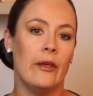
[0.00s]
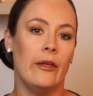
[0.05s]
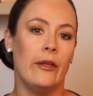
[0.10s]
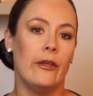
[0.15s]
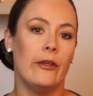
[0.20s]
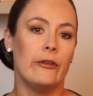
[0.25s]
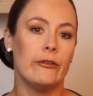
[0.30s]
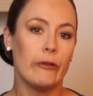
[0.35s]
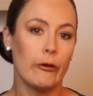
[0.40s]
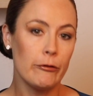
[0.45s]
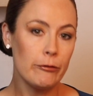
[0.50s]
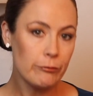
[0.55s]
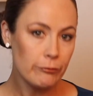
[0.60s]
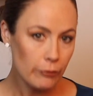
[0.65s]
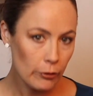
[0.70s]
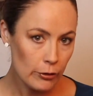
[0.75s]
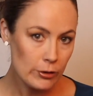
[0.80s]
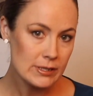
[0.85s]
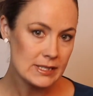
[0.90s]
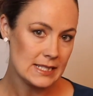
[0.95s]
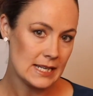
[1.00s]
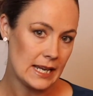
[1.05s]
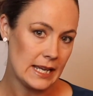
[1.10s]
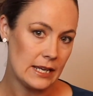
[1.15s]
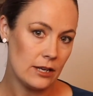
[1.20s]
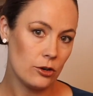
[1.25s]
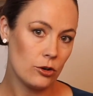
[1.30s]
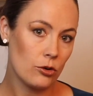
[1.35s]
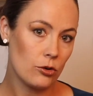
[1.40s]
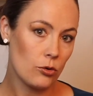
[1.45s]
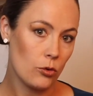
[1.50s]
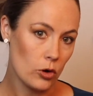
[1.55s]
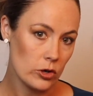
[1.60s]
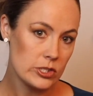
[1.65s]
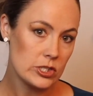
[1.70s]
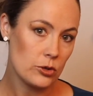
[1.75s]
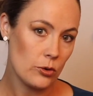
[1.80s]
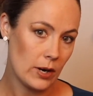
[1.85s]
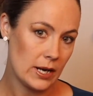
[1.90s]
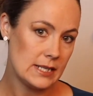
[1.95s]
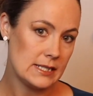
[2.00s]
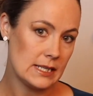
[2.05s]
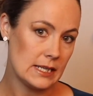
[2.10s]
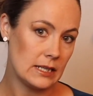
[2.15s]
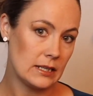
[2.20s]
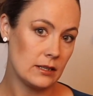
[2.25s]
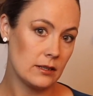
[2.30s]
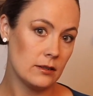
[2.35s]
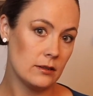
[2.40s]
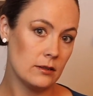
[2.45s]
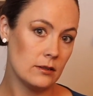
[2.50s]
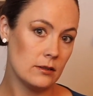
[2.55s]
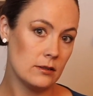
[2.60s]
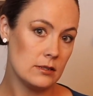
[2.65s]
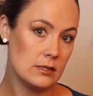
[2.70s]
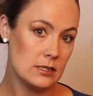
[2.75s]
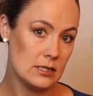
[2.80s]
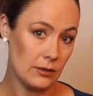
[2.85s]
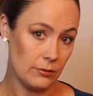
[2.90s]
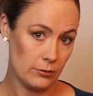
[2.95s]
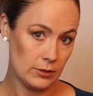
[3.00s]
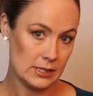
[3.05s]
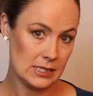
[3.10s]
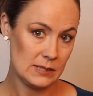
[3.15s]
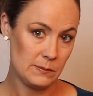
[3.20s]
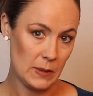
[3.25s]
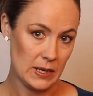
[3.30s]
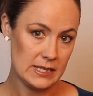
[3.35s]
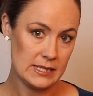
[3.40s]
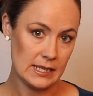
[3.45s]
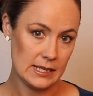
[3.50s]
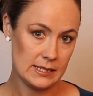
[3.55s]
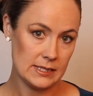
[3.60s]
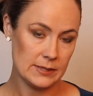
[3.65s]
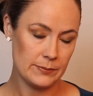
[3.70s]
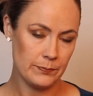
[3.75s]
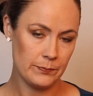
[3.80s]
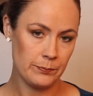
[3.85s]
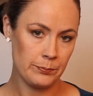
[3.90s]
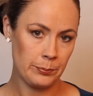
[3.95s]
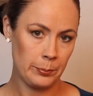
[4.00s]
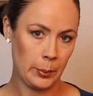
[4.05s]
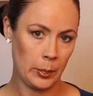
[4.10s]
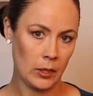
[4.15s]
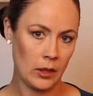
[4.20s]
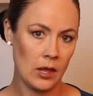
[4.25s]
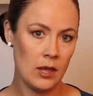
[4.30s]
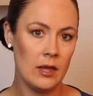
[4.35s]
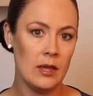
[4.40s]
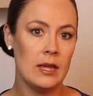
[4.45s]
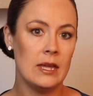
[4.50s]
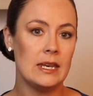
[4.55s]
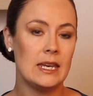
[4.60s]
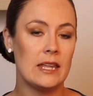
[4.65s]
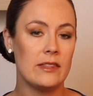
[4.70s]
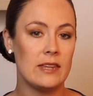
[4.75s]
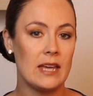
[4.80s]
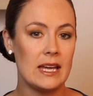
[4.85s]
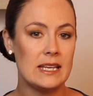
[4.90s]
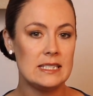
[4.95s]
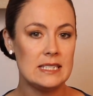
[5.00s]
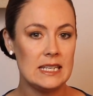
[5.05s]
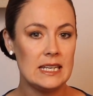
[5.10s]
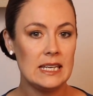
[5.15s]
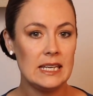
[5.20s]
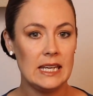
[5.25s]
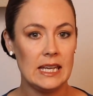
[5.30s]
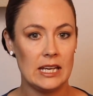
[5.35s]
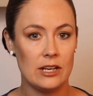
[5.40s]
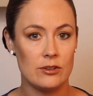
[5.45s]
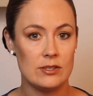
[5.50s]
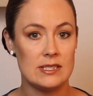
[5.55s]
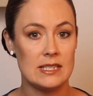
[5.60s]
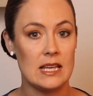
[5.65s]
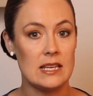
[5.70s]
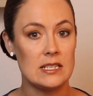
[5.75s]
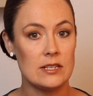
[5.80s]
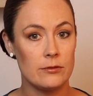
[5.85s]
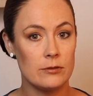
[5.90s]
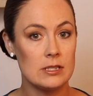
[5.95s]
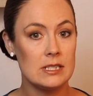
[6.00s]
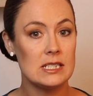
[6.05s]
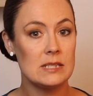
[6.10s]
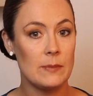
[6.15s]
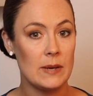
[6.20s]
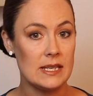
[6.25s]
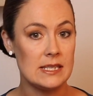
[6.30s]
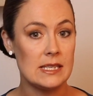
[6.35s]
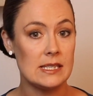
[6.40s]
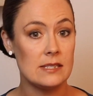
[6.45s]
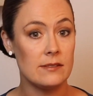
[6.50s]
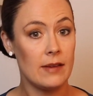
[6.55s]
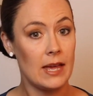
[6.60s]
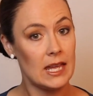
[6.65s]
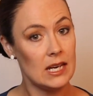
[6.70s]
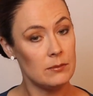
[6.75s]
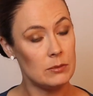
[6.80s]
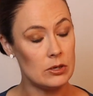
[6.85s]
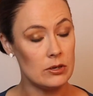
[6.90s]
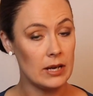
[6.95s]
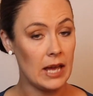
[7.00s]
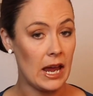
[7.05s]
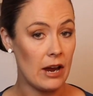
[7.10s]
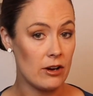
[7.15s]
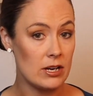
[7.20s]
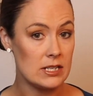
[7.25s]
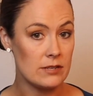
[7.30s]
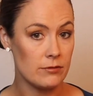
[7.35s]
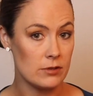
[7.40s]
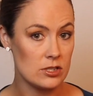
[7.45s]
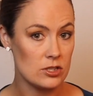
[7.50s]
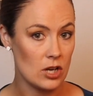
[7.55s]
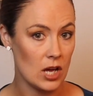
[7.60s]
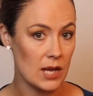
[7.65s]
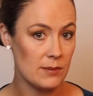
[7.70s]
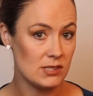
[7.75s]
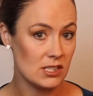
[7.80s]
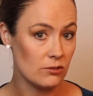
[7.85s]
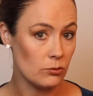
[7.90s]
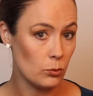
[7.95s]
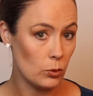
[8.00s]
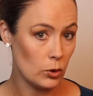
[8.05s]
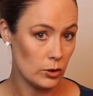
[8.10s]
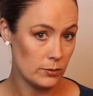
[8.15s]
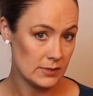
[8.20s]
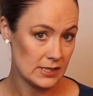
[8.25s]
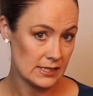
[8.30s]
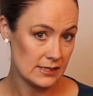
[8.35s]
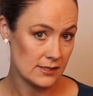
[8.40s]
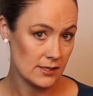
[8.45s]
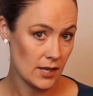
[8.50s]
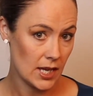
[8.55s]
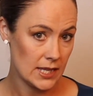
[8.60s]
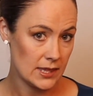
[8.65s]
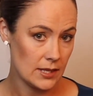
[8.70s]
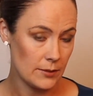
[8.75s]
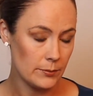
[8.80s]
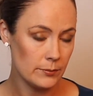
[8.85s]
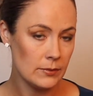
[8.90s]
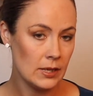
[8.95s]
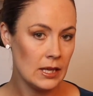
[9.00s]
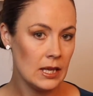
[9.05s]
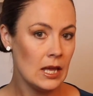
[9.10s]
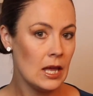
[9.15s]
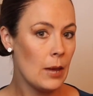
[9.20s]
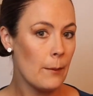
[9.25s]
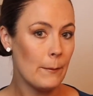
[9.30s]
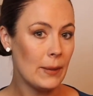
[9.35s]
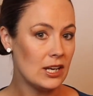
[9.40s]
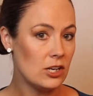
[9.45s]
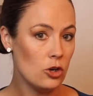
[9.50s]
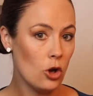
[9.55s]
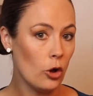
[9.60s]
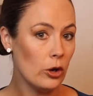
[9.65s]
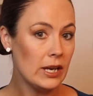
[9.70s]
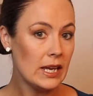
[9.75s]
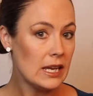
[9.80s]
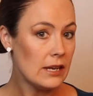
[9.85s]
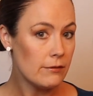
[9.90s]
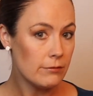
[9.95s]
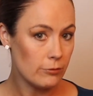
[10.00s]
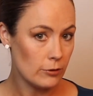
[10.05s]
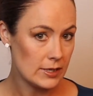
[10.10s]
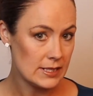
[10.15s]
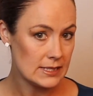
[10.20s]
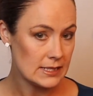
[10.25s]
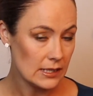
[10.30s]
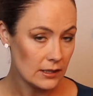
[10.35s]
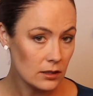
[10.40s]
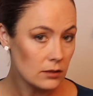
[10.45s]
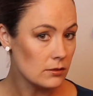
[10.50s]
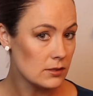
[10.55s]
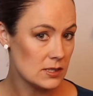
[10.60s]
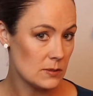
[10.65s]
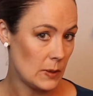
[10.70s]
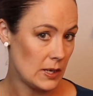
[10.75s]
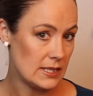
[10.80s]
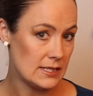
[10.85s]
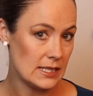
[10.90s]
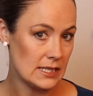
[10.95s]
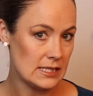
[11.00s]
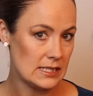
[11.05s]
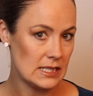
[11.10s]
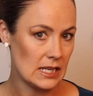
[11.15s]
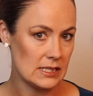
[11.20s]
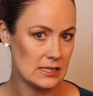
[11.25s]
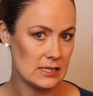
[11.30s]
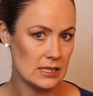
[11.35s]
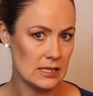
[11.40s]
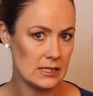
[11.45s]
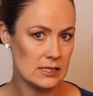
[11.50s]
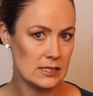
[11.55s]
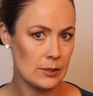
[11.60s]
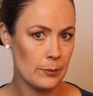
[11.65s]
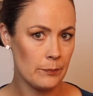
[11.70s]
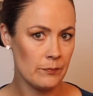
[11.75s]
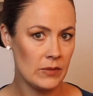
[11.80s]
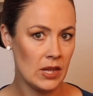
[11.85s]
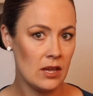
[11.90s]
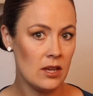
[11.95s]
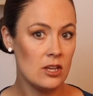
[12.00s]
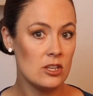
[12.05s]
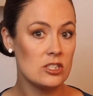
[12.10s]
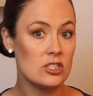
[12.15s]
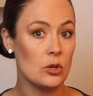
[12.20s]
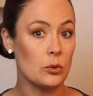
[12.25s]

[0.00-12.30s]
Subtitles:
So firstly, cross-grazing different species. Now the idea here is that different species of animal carry different types of worms inside them, but not every single species does this. So